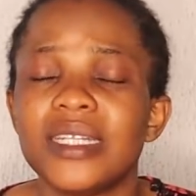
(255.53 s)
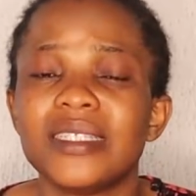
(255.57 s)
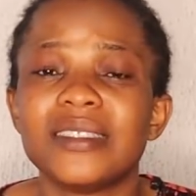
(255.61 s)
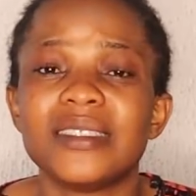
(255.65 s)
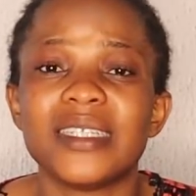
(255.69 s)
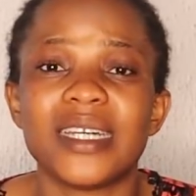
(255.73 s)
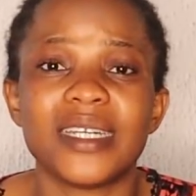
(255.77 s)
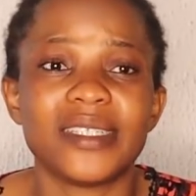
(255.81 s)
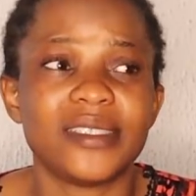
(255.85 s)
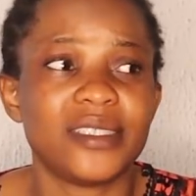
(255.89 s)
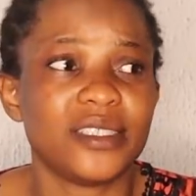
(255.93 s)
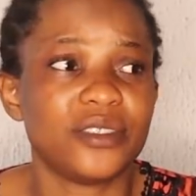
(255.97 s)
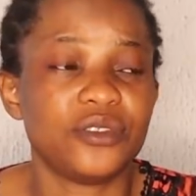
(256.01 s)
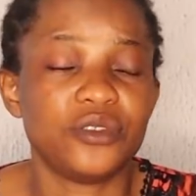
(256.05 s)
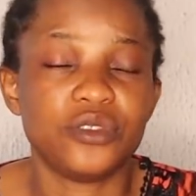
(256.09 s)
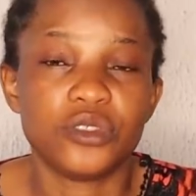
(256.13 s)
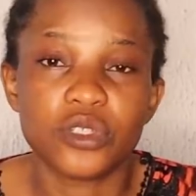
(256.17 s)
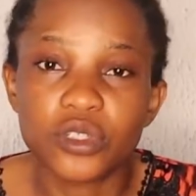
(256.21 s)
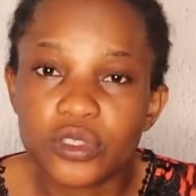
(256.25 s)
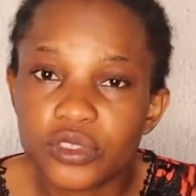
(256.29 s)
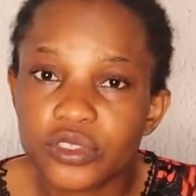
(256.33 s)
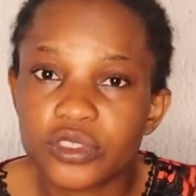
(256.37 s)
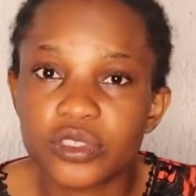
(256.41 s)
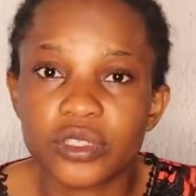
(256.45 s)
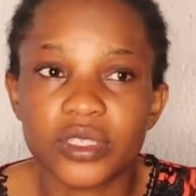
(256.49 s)
that the
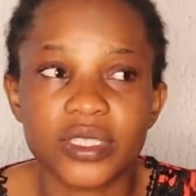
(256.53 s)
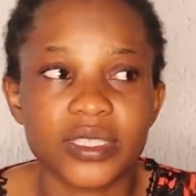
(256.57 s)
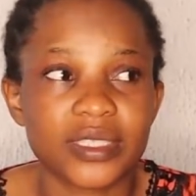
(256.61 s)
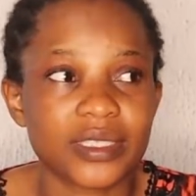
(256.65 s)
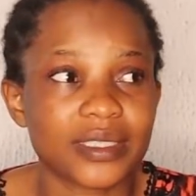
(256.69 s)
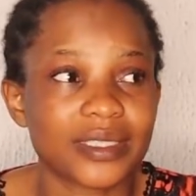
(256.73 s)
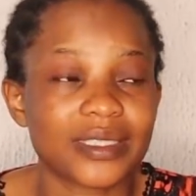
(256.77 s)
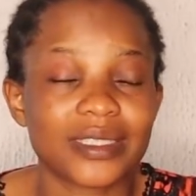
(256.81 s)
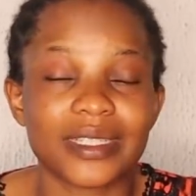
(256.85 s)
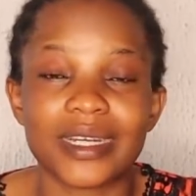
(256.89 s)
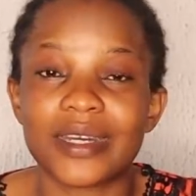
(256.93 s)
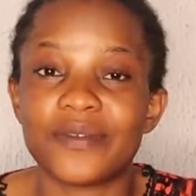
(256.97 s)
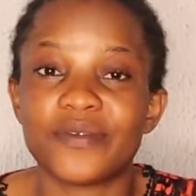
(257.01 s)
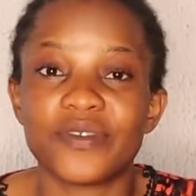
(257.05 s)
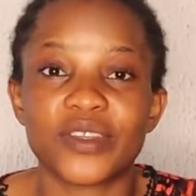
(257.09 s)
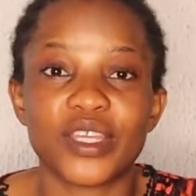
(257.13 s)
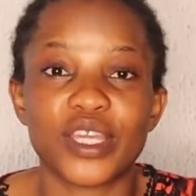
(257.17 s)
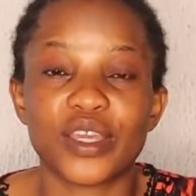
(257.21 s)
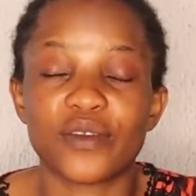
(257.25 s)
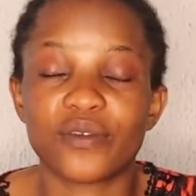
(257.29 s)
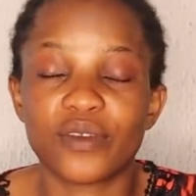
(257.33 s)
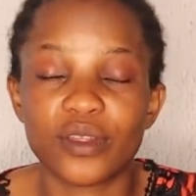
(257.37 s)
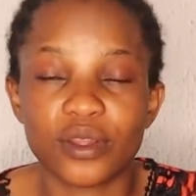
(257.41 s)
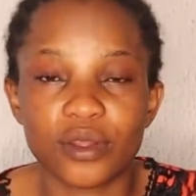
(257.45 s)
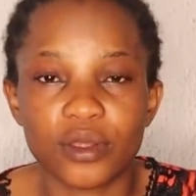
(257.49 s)
doctor have
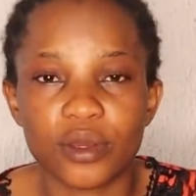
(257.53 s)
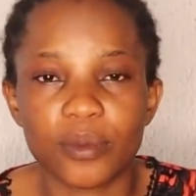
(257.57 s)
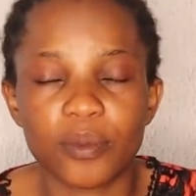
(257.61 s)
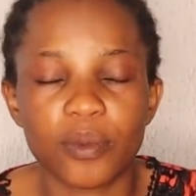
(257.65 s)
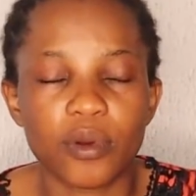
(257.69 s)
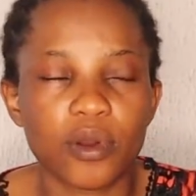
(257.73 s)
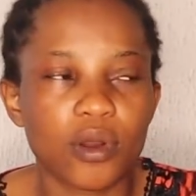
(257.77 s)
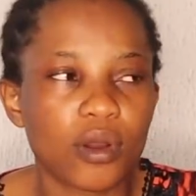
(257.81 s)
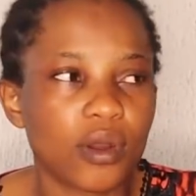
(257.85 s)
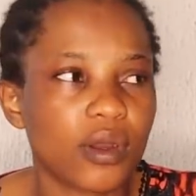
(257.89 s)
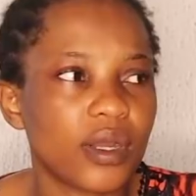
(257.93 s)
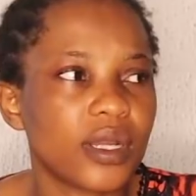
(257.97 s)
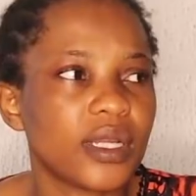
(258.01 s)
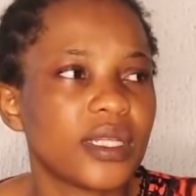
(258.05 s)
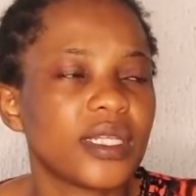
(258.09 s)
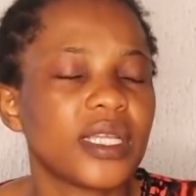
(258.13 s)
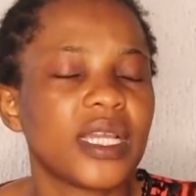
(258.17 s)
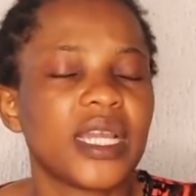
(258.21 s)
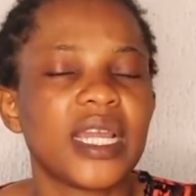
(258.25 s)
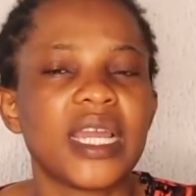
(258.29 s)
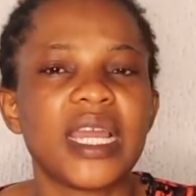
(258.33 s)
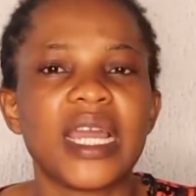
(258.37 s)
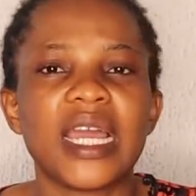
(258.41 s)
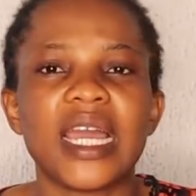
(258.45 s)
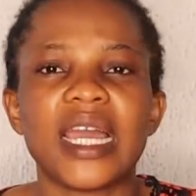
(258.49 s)
given up on
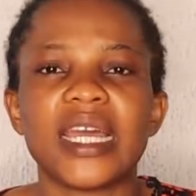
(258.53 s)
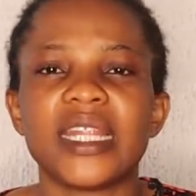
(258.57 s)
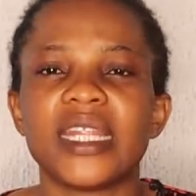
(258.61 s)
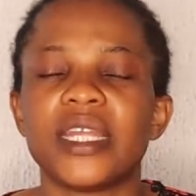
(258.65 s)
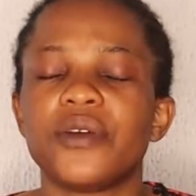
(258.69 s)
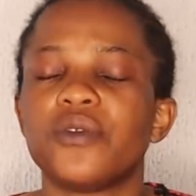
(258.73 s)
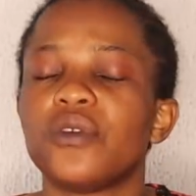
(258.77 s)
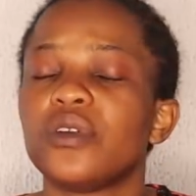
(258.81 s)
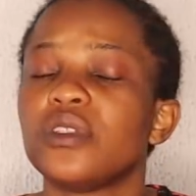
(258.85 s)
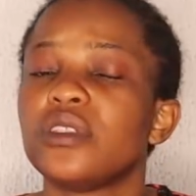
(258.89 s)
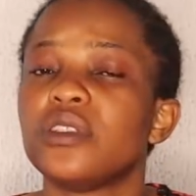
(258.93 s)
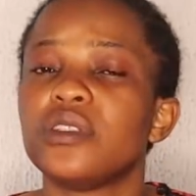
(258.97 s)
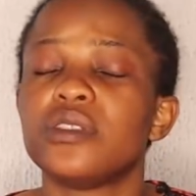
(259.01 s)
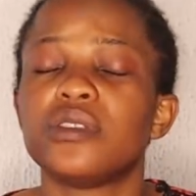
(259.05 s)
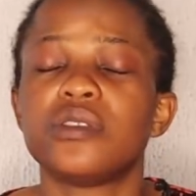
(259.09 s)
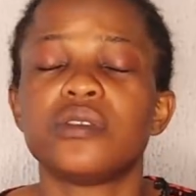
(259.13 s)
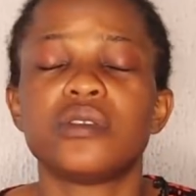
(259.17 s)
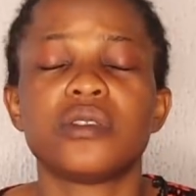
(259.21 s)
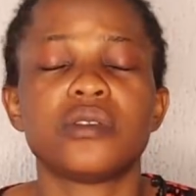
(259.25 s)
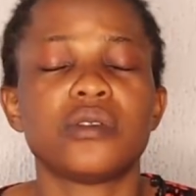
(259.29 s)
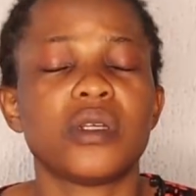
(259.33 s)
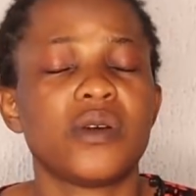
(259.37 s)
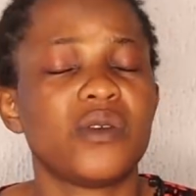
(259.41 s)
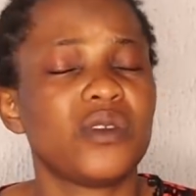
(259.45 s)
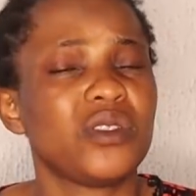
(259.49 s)
and i want you
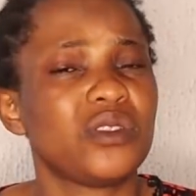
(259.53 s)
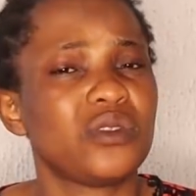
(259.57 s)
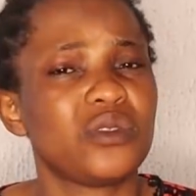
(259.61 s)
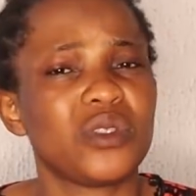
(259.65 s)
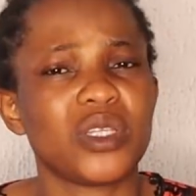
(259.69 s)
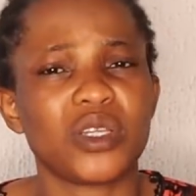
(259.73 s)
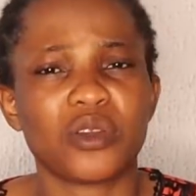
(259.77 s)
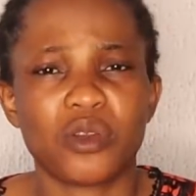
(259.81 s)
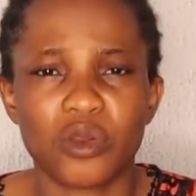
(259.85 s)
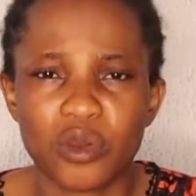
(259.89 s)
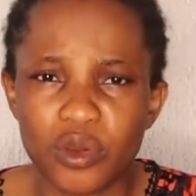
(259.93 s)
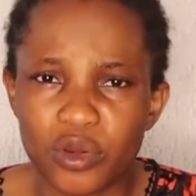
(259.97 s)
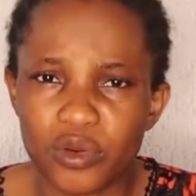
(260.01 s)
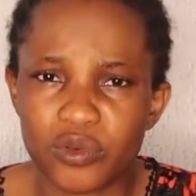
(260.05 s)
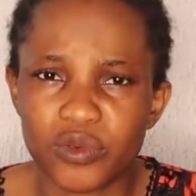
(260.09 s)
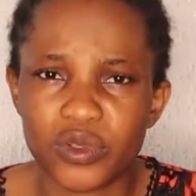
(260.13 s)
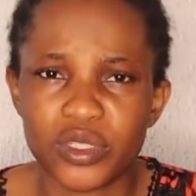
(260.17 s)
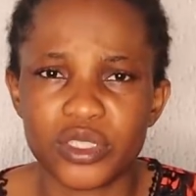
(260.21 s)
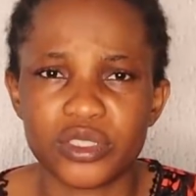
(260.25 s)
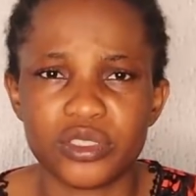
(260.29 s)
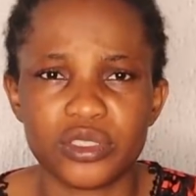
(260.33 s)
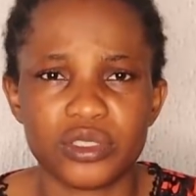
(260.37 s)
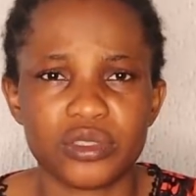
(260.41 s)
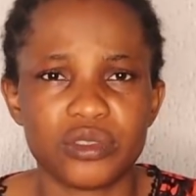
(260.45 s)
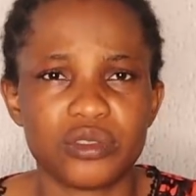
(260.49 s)
to i want to
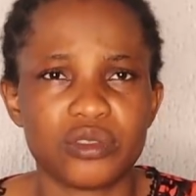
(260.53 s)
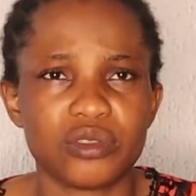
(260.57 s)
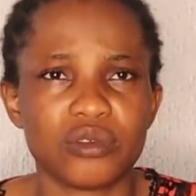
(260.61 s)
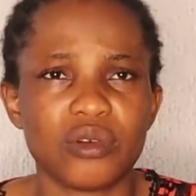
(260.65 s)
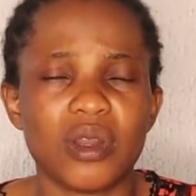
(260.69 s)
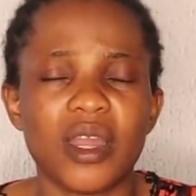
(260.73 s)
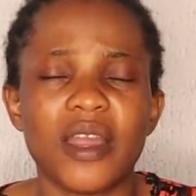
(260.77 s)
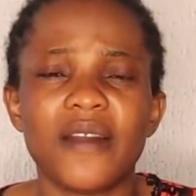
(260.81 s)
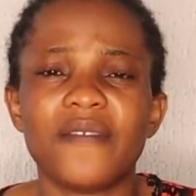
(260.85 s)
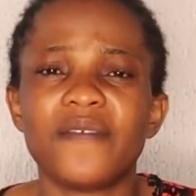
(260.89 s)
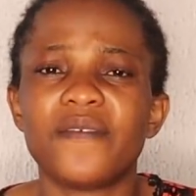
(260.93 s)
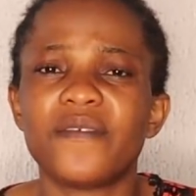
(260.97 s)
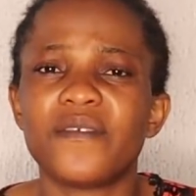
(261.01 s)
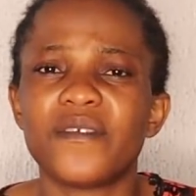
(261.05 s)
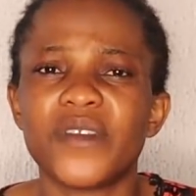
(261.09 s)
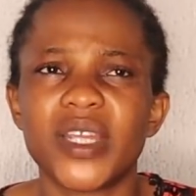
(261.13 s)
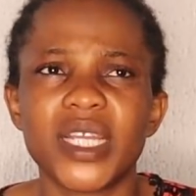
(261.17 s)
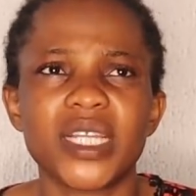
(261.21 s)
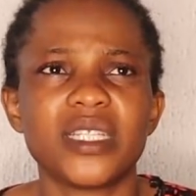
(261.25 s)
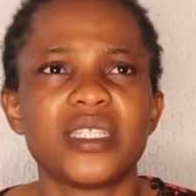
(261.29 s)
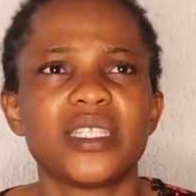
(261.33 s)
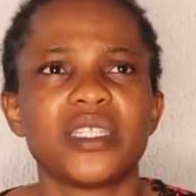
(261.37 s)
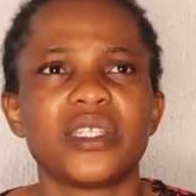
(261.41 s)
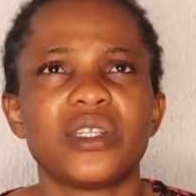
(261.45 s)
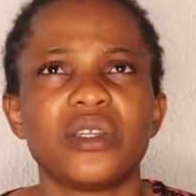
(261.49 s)
encourage you to have
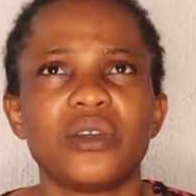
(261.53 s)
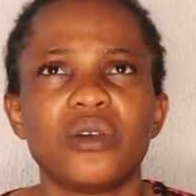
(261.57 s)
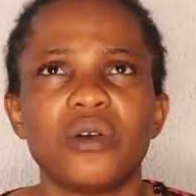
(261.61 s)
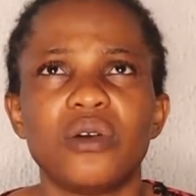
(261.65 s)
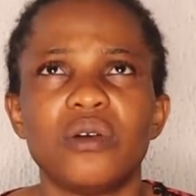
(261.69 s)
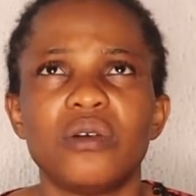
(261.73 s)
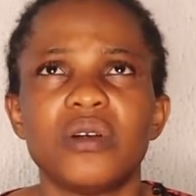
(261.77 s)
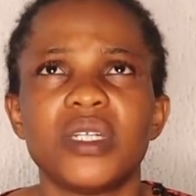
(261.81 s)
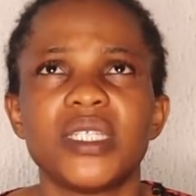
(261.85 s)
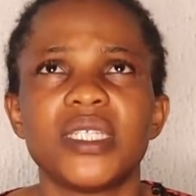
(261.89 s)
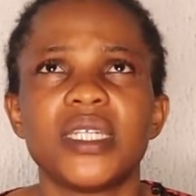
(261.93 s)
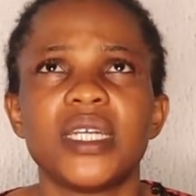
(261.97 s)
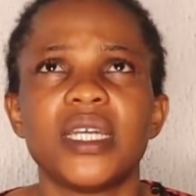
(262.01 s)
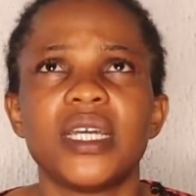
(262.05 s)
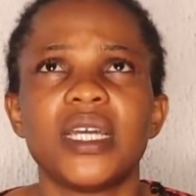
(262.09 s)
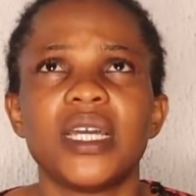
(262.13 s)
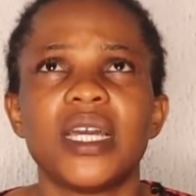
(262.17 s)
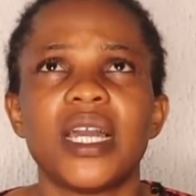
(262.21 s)
faith in god